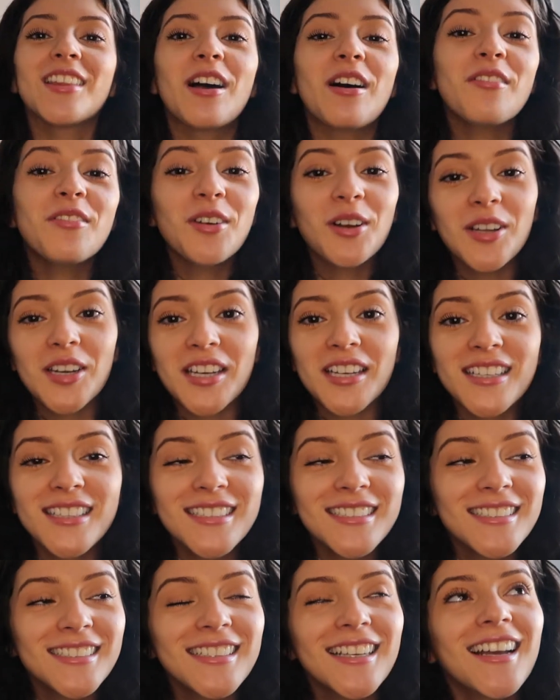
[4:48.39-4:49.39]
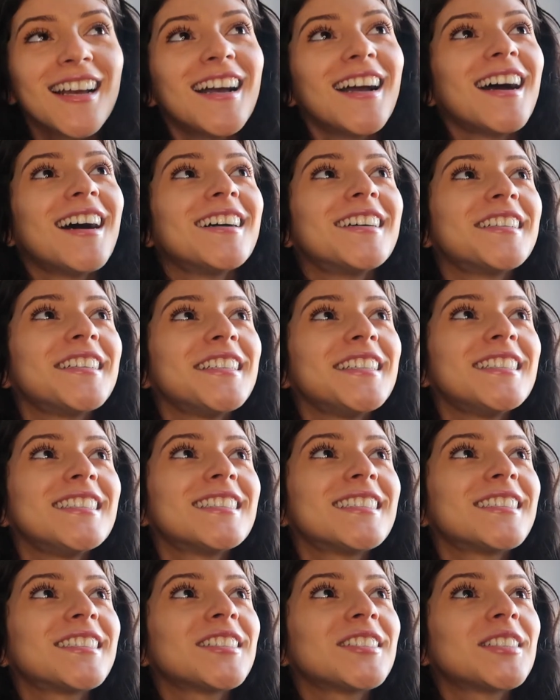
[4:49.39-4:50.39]
love hoodies
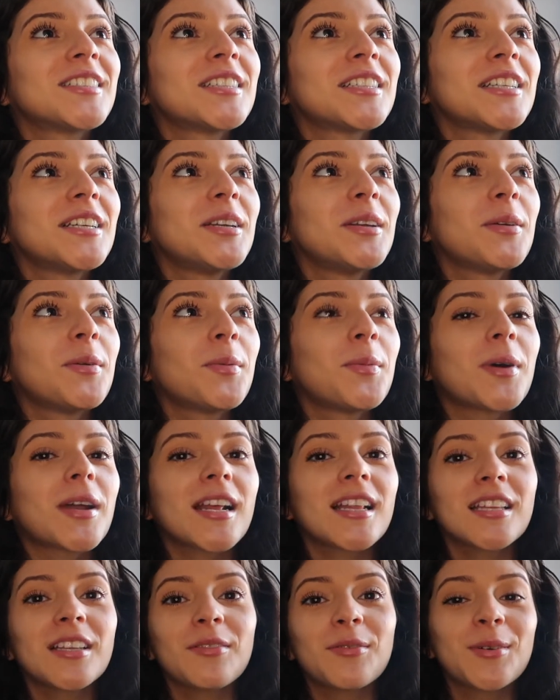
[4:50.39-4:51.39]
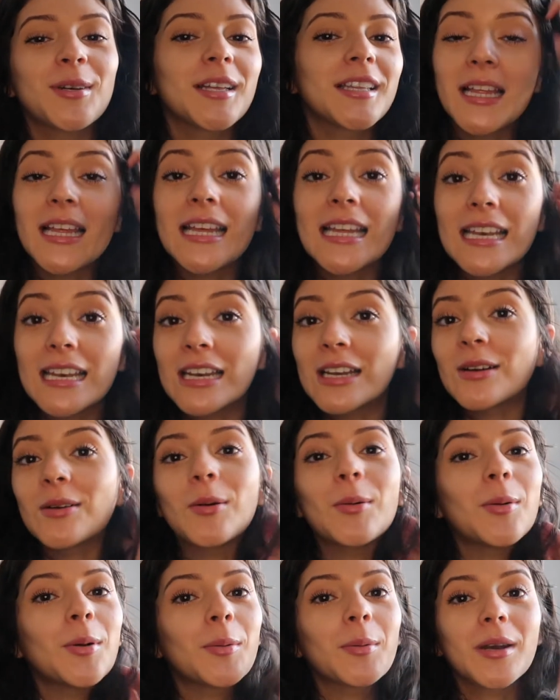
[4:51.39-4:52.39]
hoodies are literally what I live with in
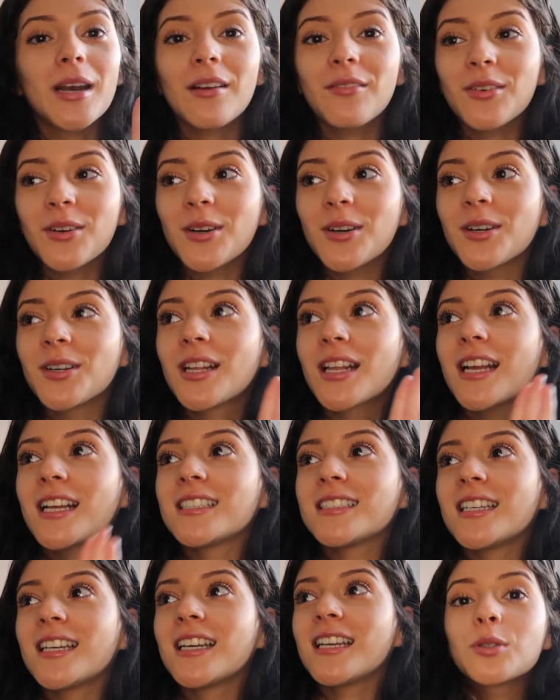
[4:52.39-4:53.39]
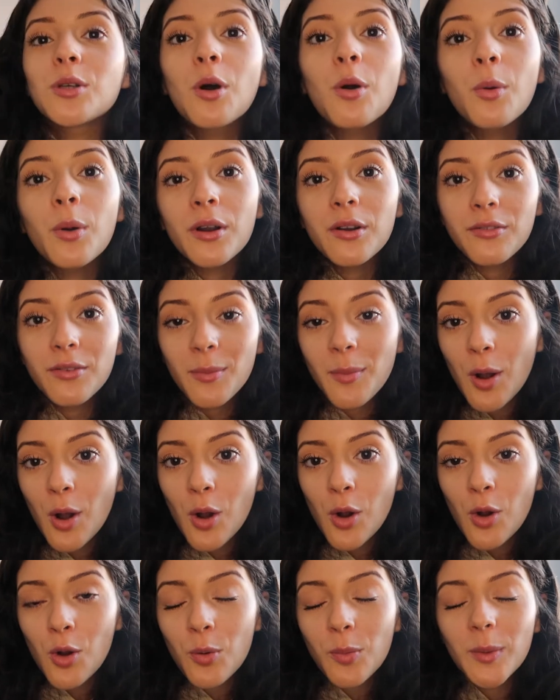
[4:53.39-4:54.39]
or whatever. Like I said, I all work from
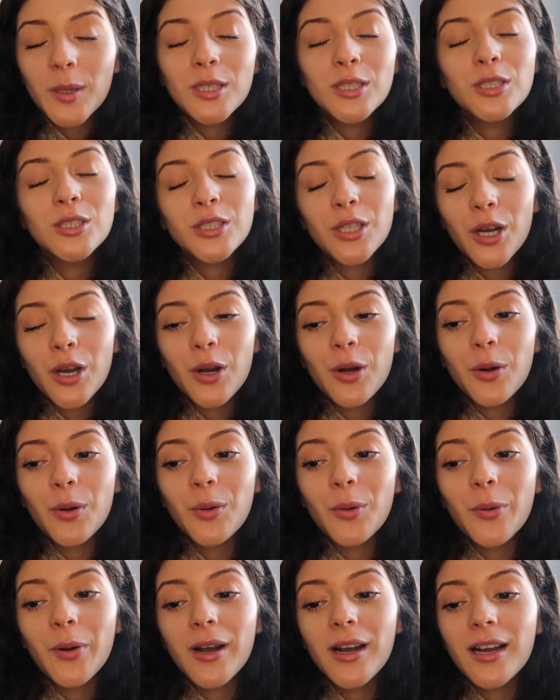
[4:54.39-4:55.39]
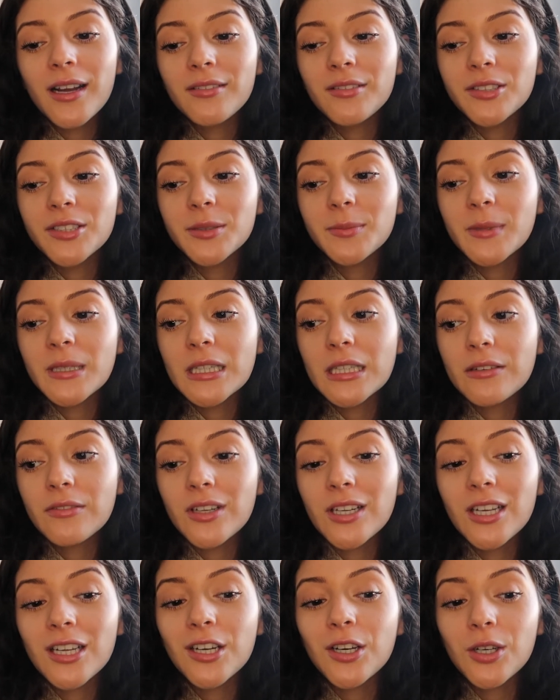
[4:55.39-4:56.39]
home, so I've just been
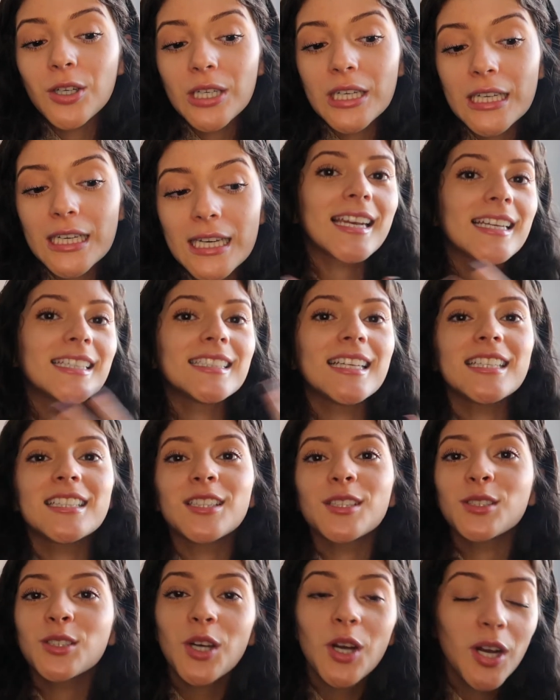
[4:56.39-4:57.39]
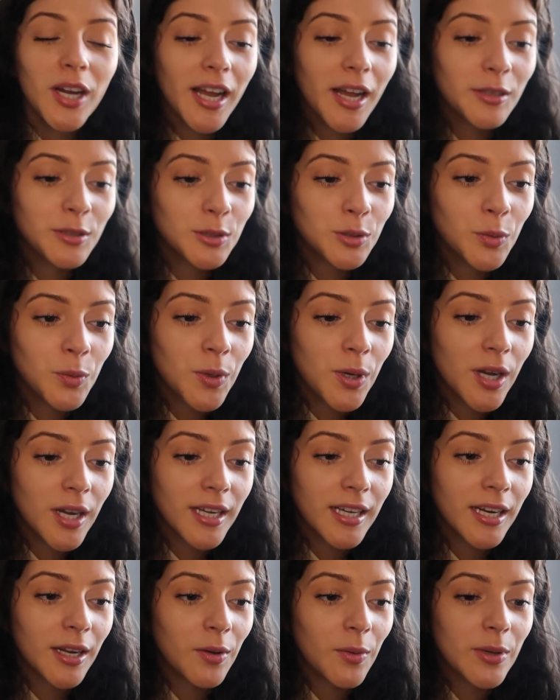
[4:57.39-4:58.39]
living in a hoodie. And I take the dog out to
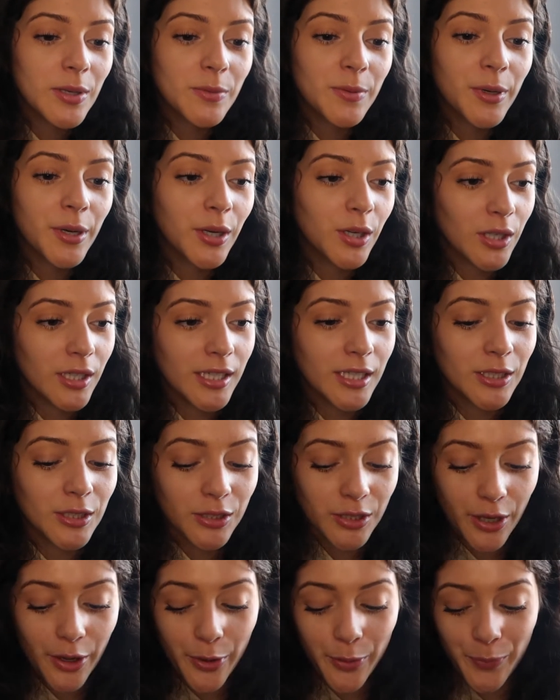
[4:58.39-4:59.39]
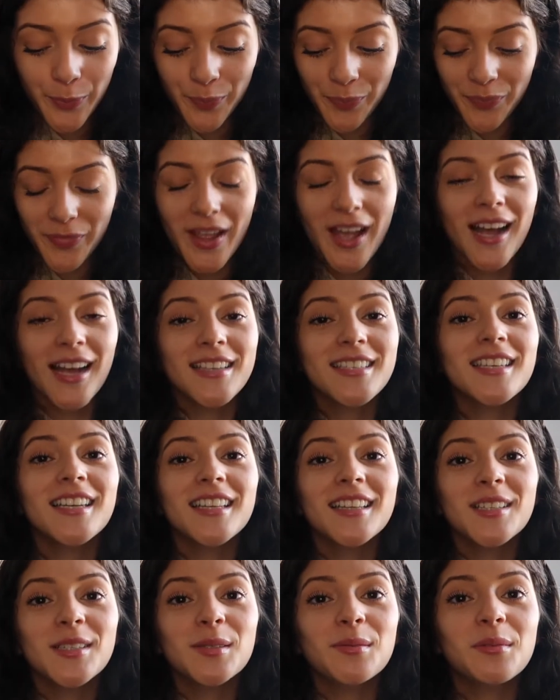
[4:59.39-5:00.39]
walk and I always wear a hoodie, so had to
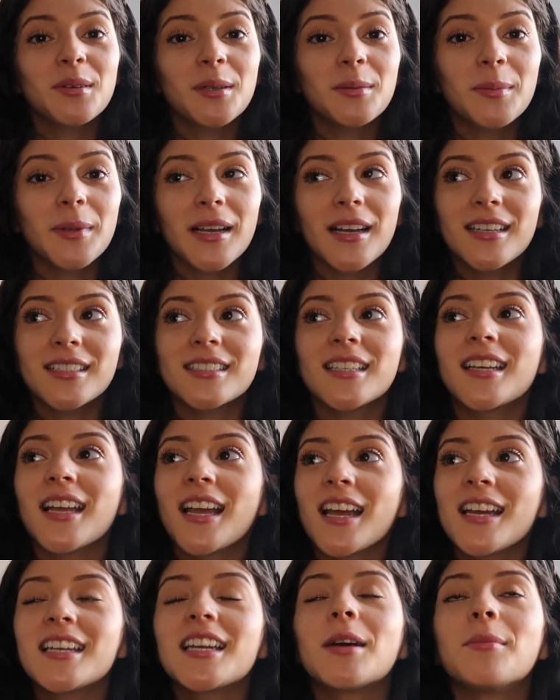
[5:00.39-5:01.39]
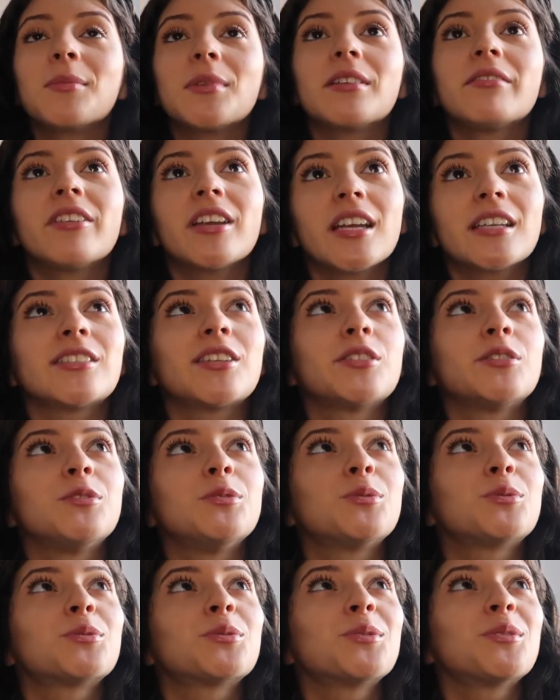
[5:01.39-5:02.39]
get this one because again, I'm living in a
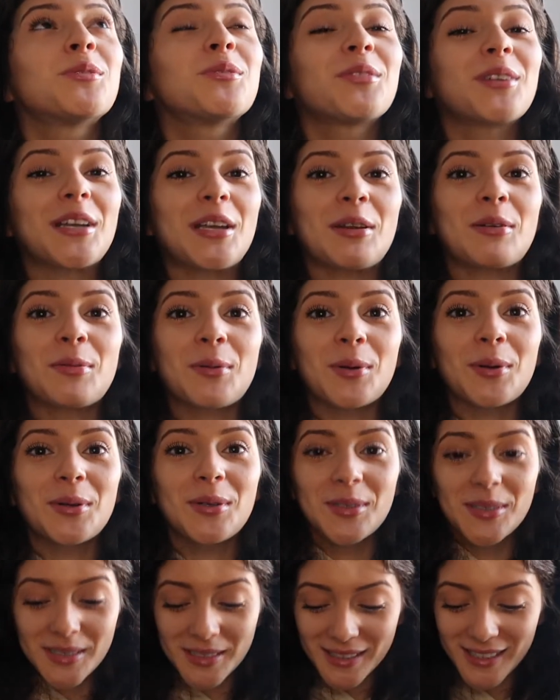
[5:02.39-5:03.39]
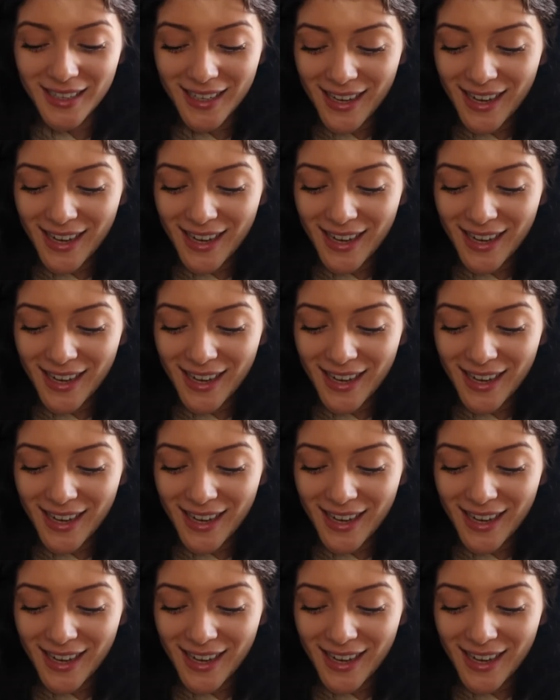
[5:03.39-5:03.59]
neutral freaking world